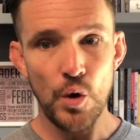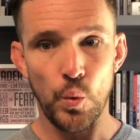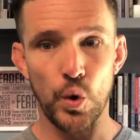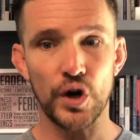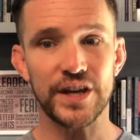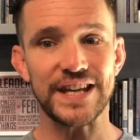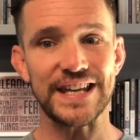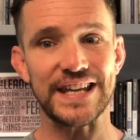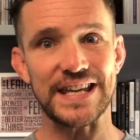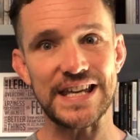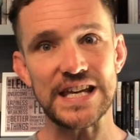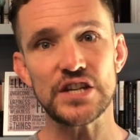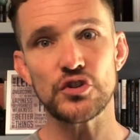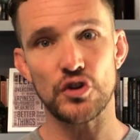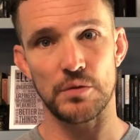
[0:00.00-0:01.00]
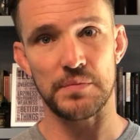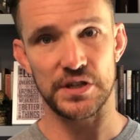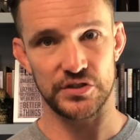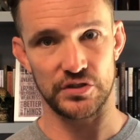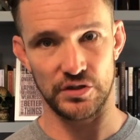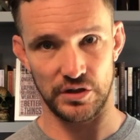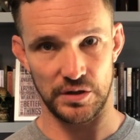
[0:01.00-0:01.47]
Working in your
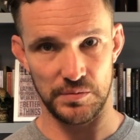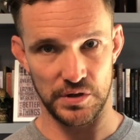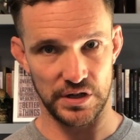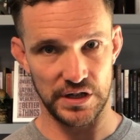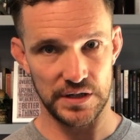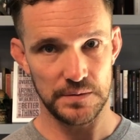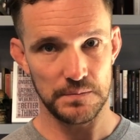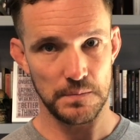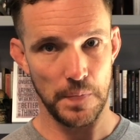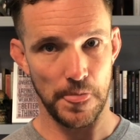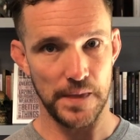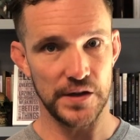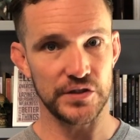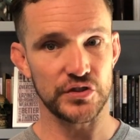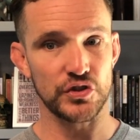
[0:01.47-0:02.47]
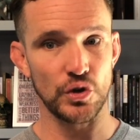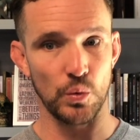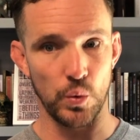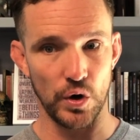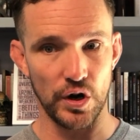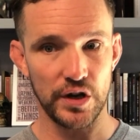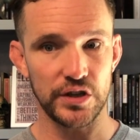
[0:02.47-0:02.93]
missional community is the
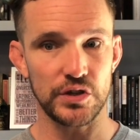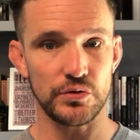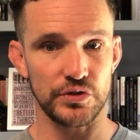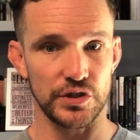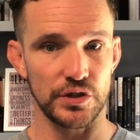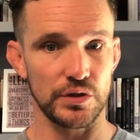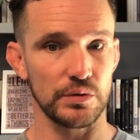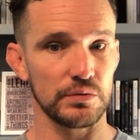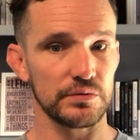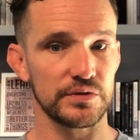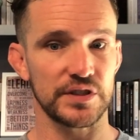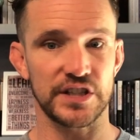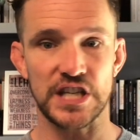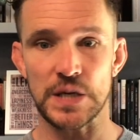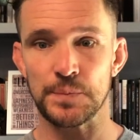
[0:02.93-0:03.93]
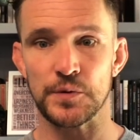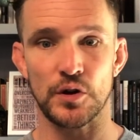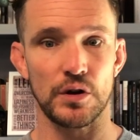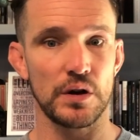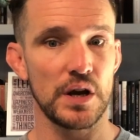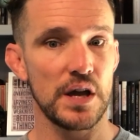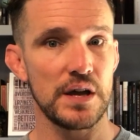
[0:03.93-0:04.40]
work you do to keep
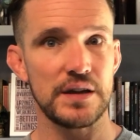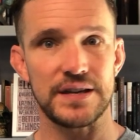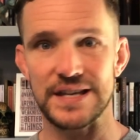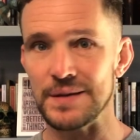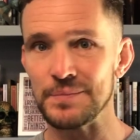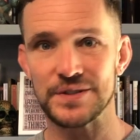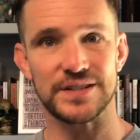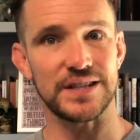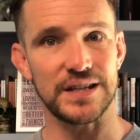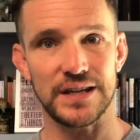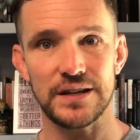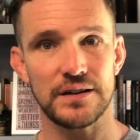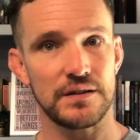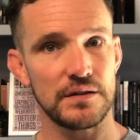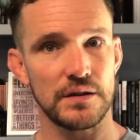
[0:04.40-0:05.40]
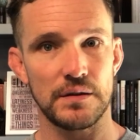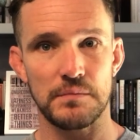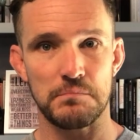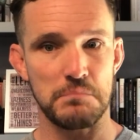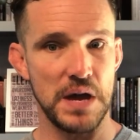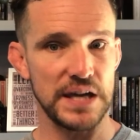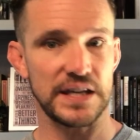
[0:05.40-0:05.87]
your MC
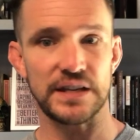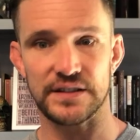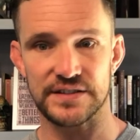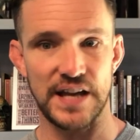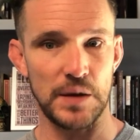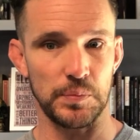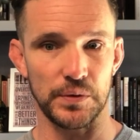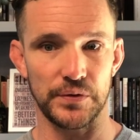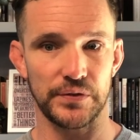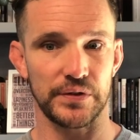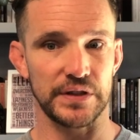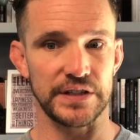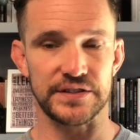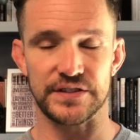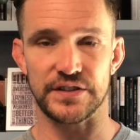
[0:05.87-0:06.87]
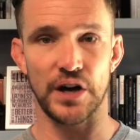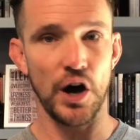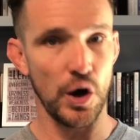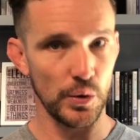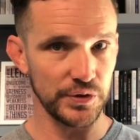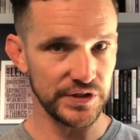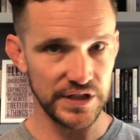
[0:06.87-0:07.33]
making disciples. It's the
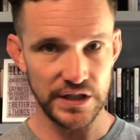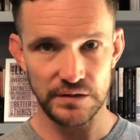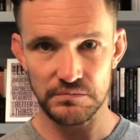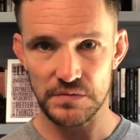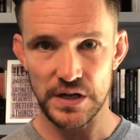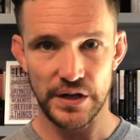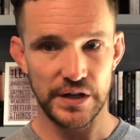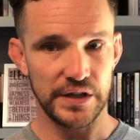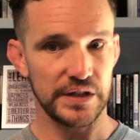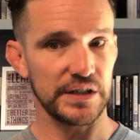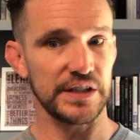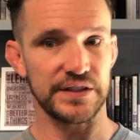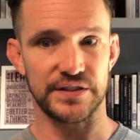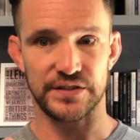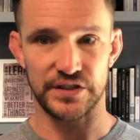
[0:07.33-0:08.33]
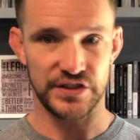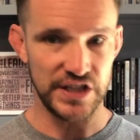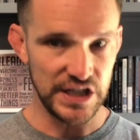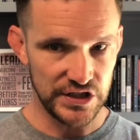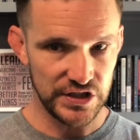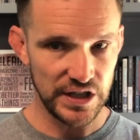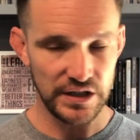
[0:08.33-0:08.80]
hosting, it's the
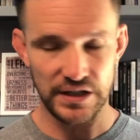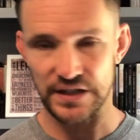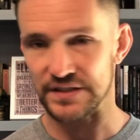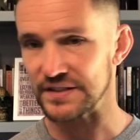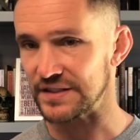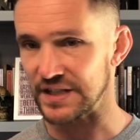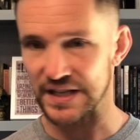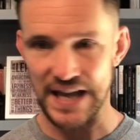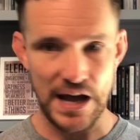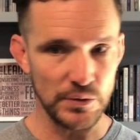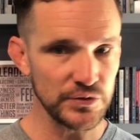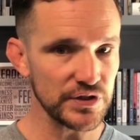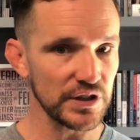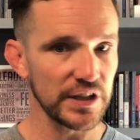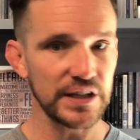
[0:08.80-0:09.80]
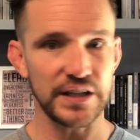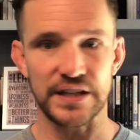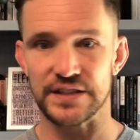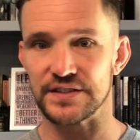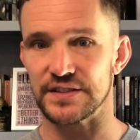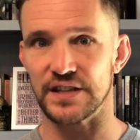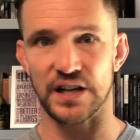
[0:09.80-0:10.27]
teaching, it's the counseling,
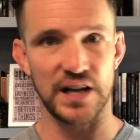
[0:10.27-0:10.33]
it's the